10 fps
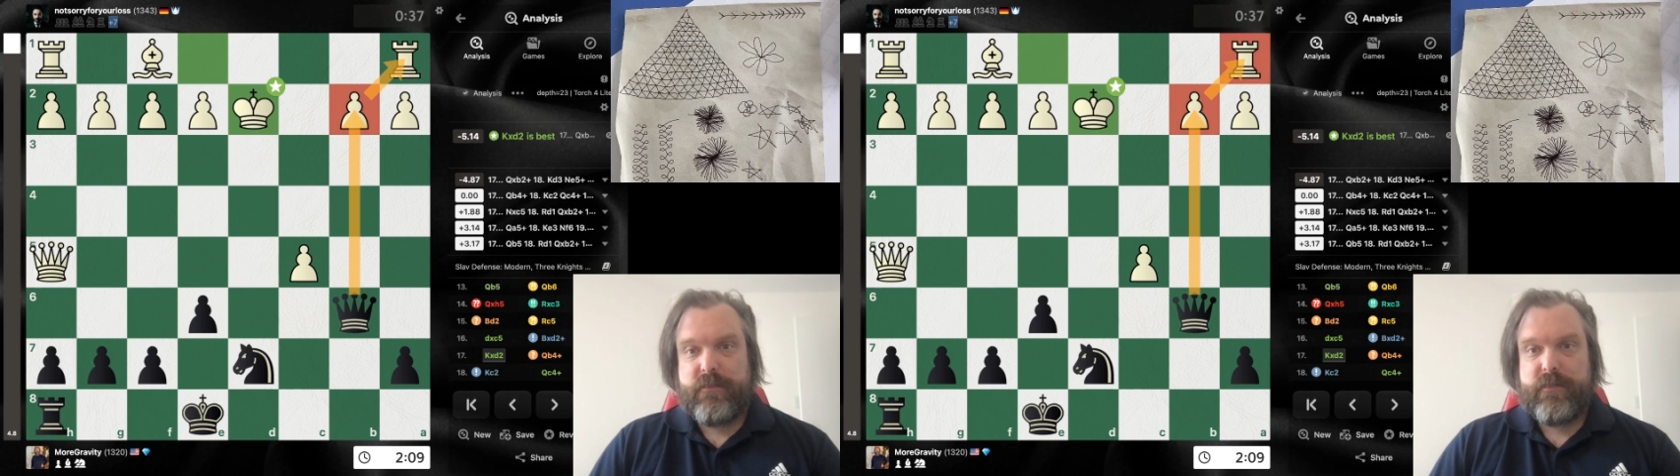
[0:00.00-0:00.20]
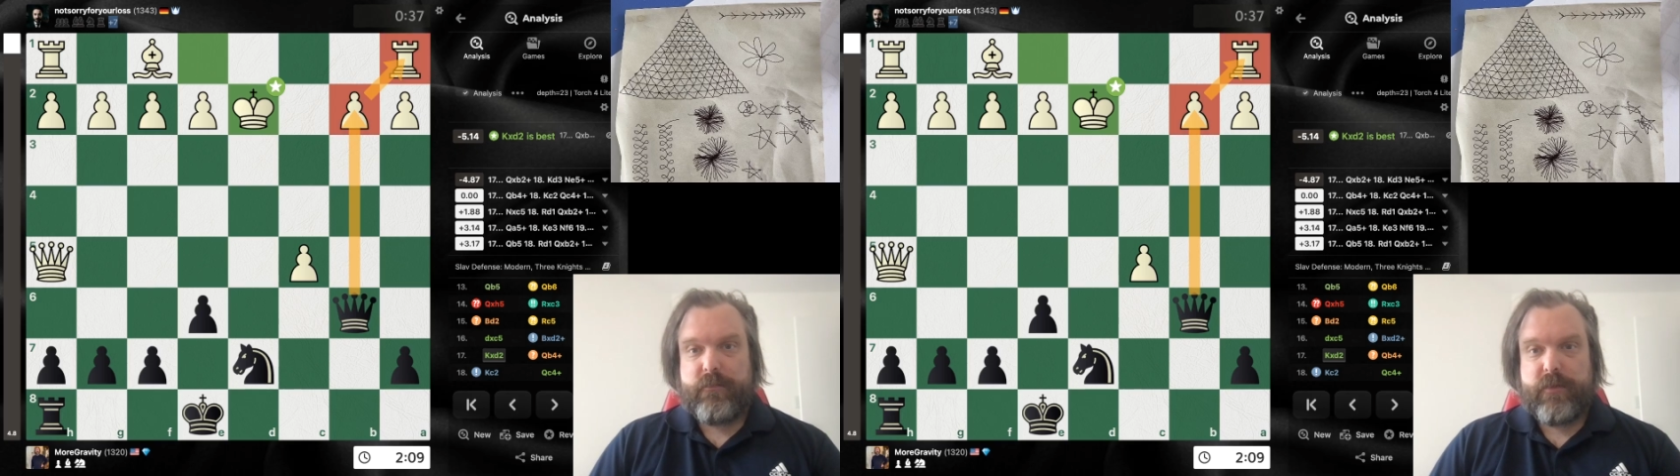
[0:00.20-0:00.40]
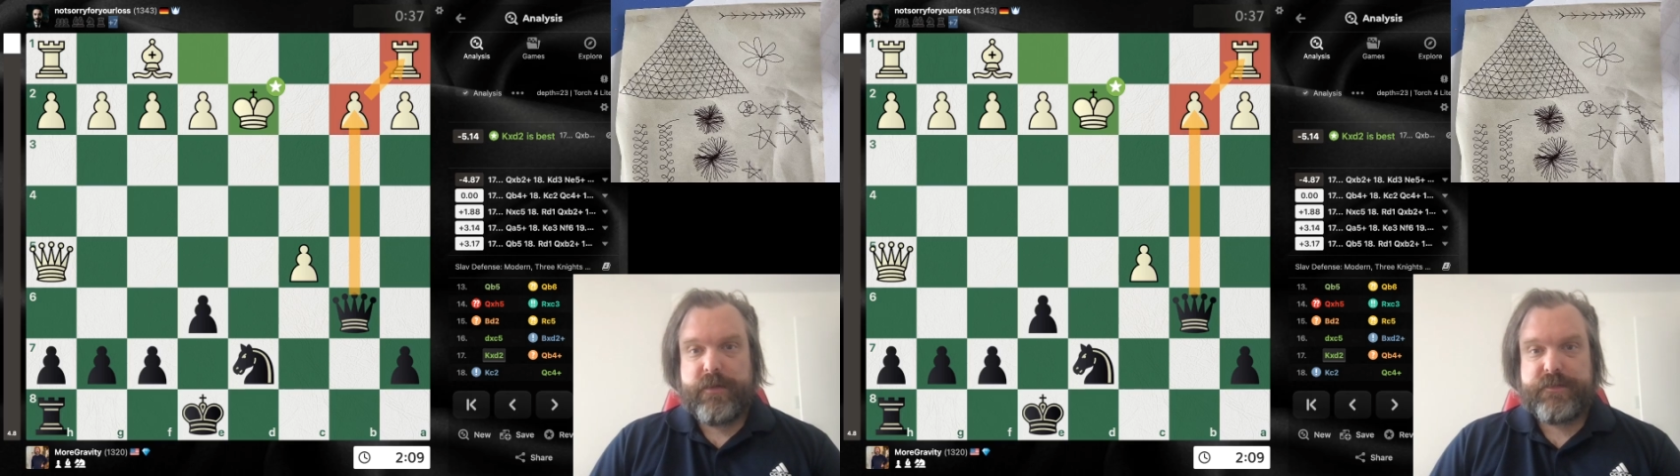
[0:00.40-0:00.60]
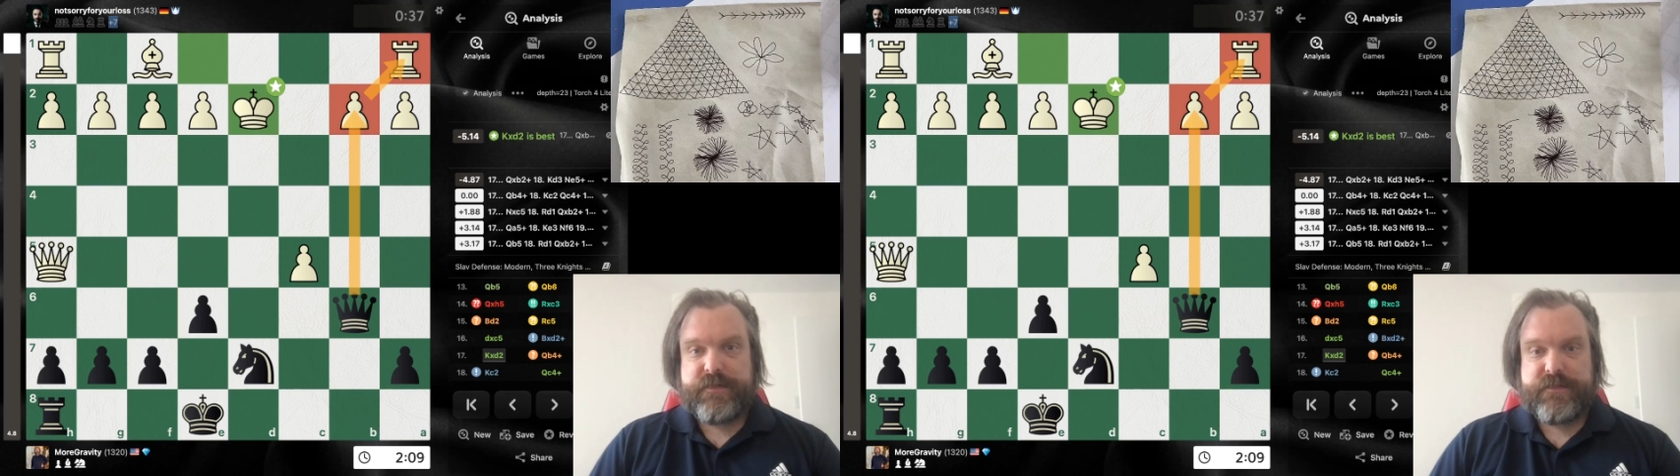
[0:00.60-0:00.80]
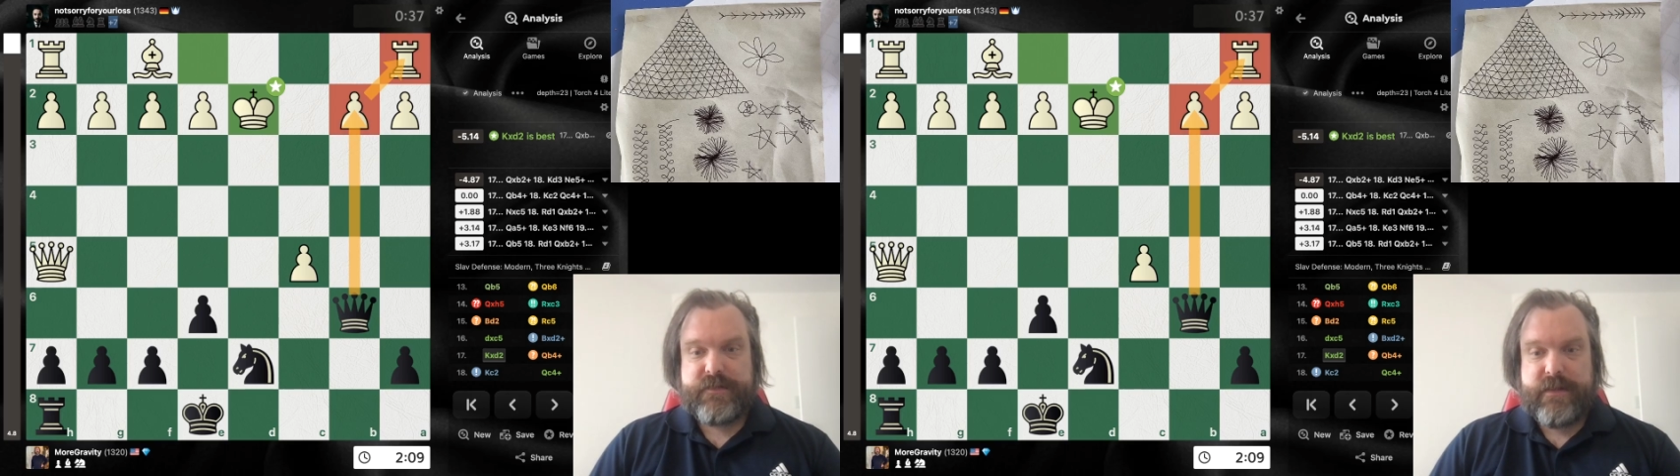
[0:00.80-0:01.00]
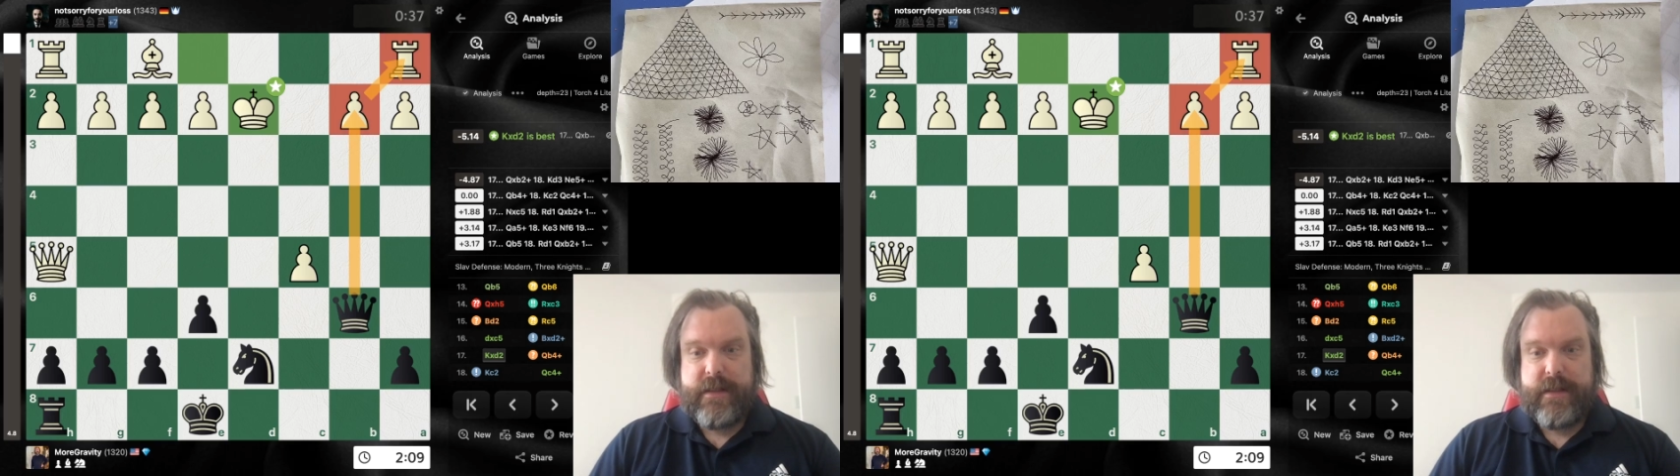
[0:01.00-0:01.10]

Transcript: the rook is just